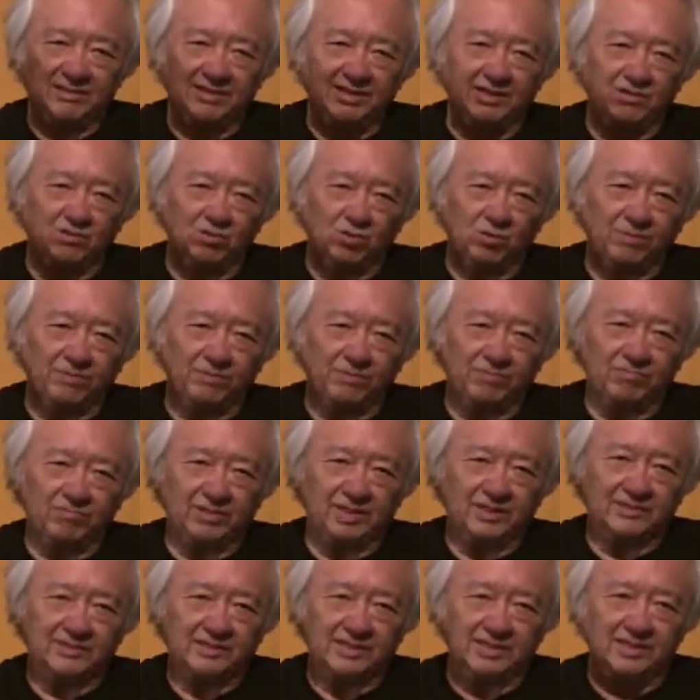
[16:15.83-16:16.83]
that open
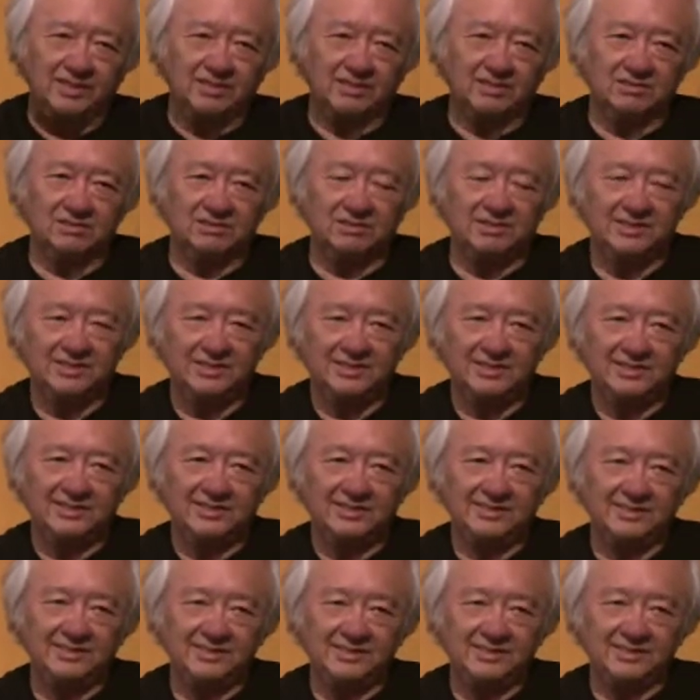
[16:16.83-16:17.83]
rectangle.
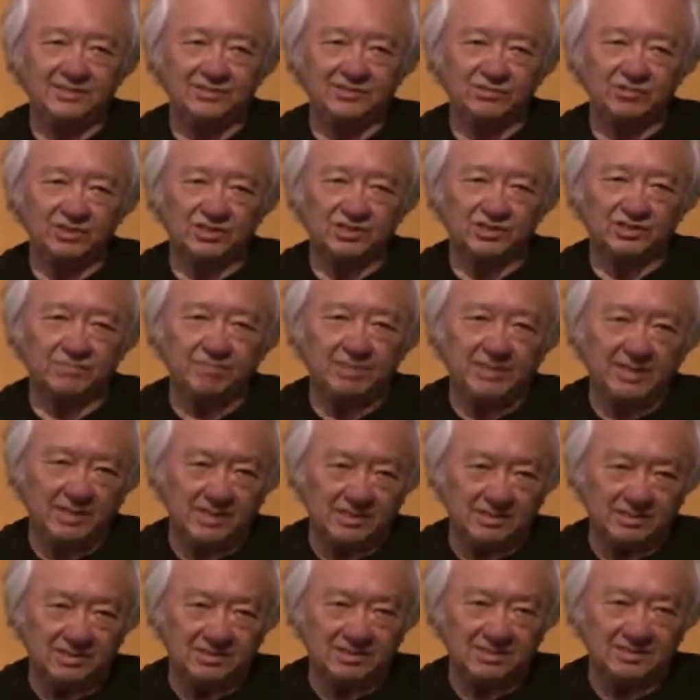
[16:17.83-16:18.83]
He deals with
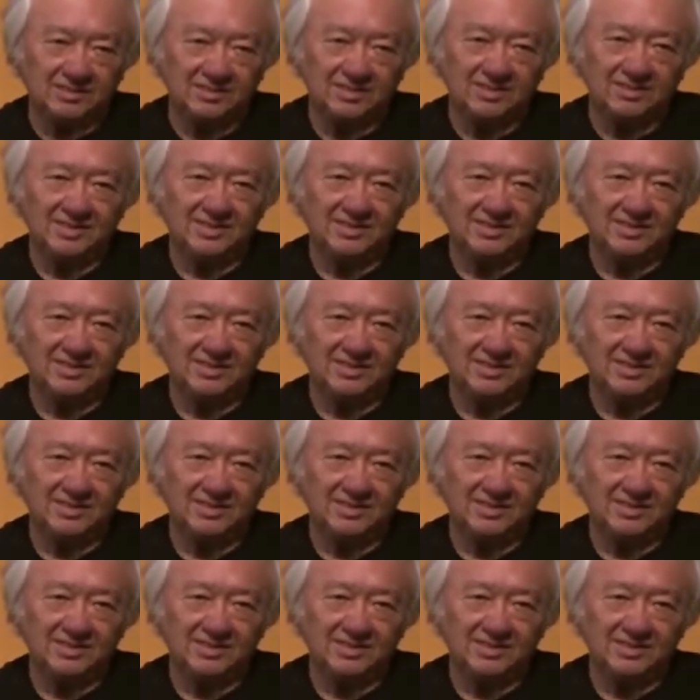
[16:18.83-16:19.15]
space.